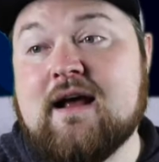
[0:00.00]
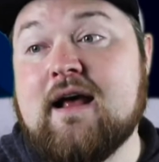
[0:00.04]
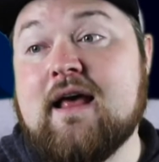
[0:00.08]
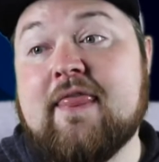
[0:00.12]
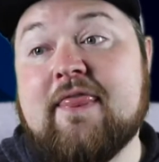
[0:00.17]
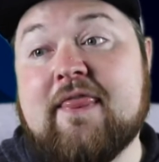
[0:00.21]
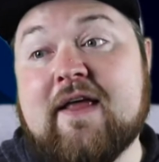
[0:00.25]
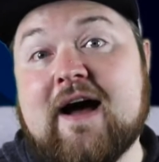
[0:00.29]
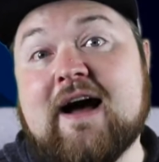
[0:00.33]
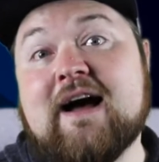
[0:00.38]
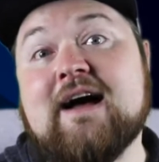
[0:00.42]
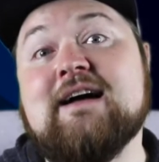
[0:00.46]

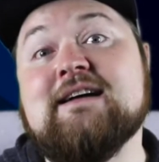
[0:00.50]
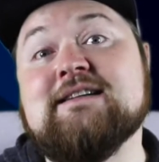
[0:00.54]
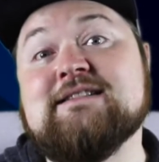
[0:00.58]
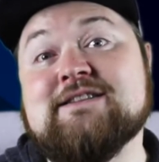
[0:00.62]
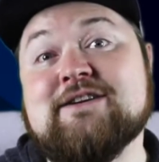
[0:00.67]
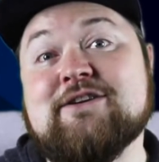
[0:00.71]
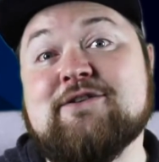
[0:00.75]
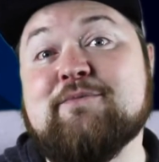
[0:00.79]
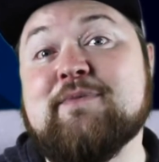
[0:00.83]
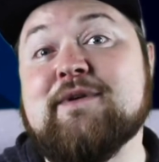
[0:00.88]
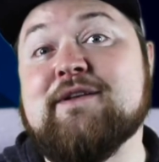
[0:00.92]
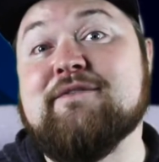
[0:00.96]
That has
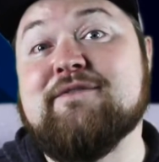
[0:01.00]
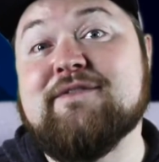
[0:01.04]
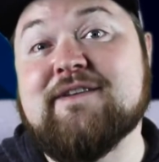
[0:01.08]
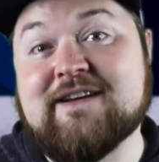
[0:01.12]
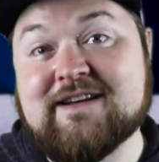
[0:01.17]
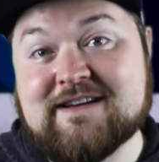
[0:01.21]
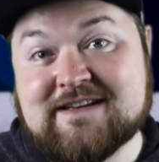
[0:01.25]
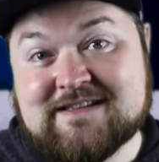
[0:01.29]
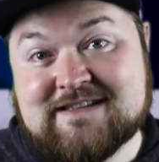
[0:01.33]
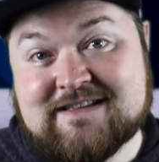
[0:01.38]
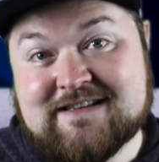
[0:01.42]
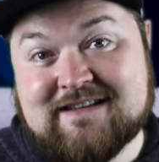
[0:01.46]
now been
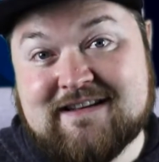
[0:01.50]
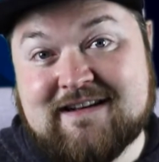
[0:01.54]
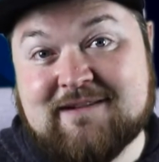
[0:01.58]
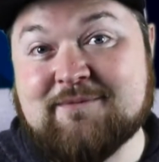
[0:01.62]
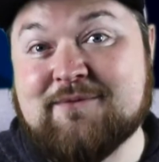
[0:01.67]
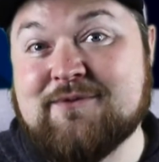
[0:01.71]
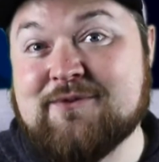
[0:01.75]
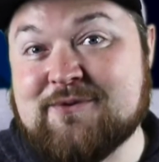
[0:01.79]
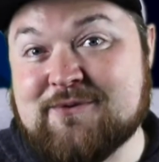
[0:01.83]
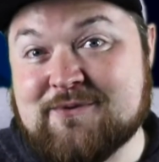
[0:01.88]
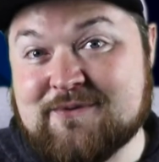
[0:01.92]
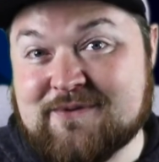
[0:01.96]
fixed, I'm
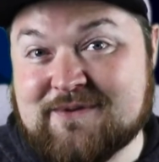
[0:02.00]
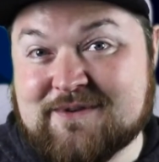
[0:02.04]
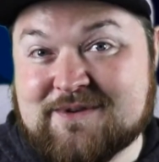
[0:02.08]
told.